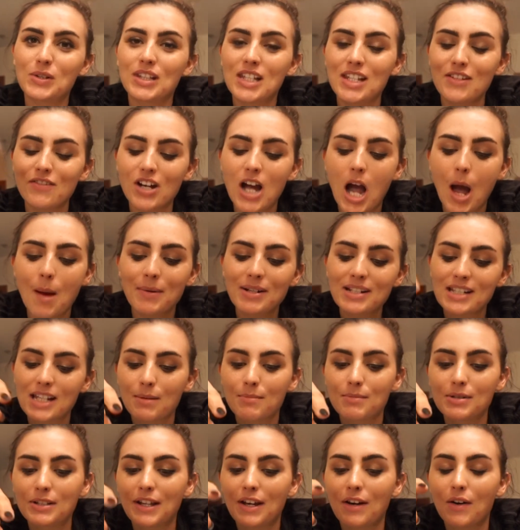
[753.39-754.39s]
Leave a comment
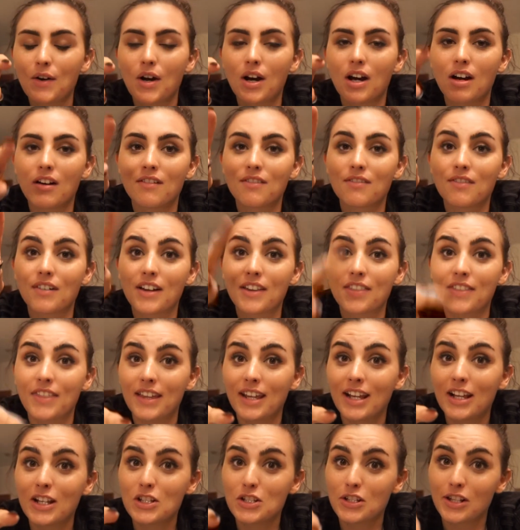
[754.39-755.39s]
down below of
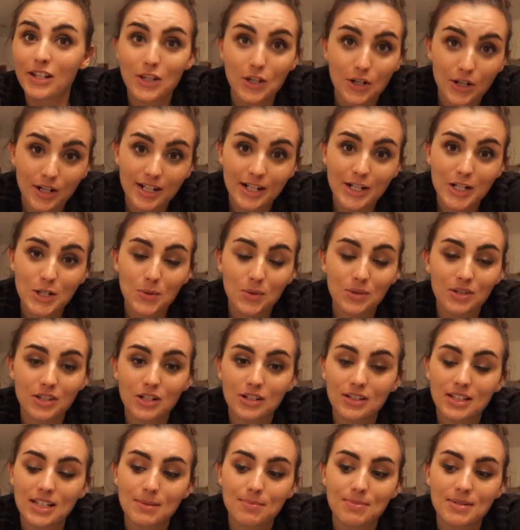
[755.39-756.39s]
things that you're going to do with
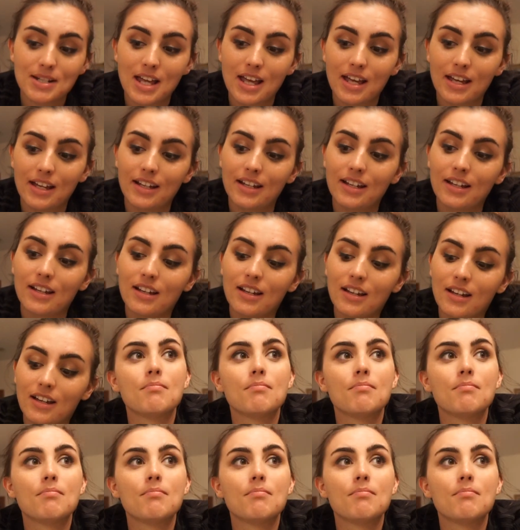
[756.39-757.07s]
your leap day.